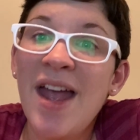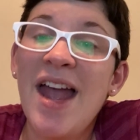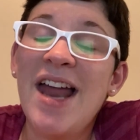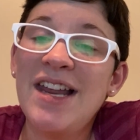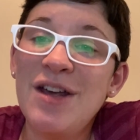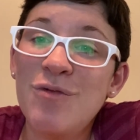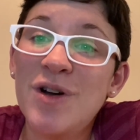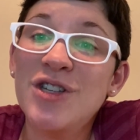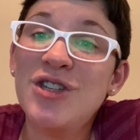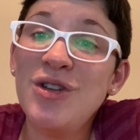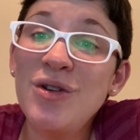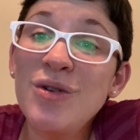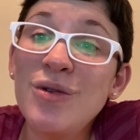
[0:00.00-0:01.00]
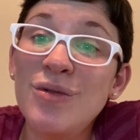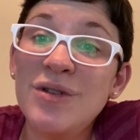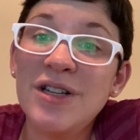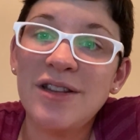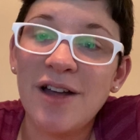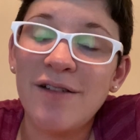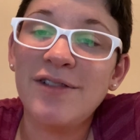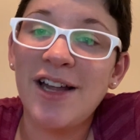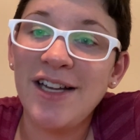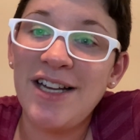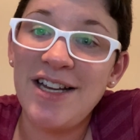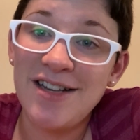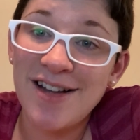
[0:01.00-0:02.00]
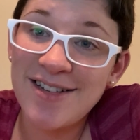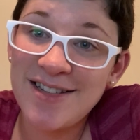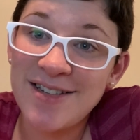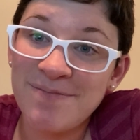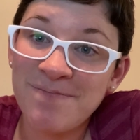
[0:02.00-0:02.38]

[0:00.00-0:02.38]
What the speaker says: and He wants you to love like He does.